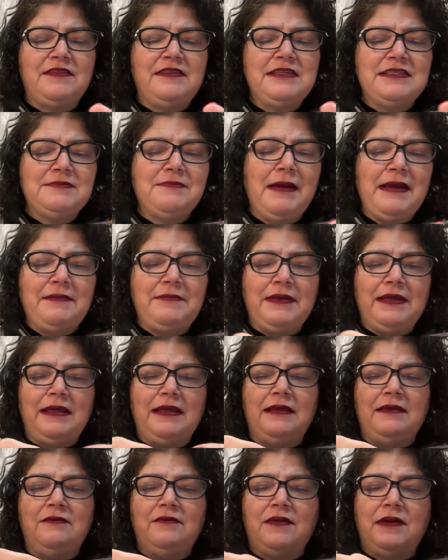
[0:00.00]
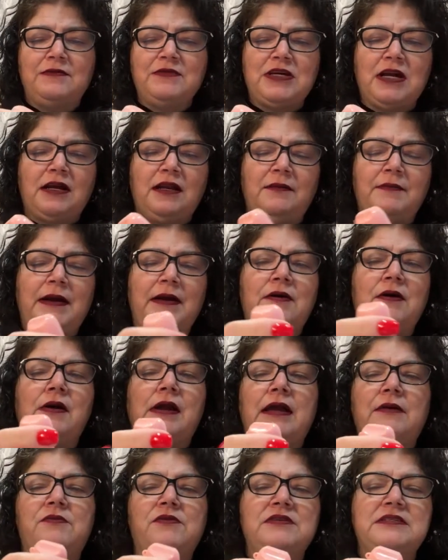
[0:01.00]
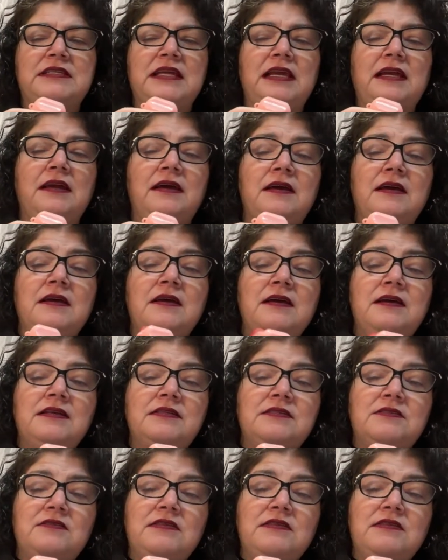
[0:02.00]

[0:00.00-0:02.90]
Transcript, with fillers: This might be what I'm talking about. Okay, we'll see. So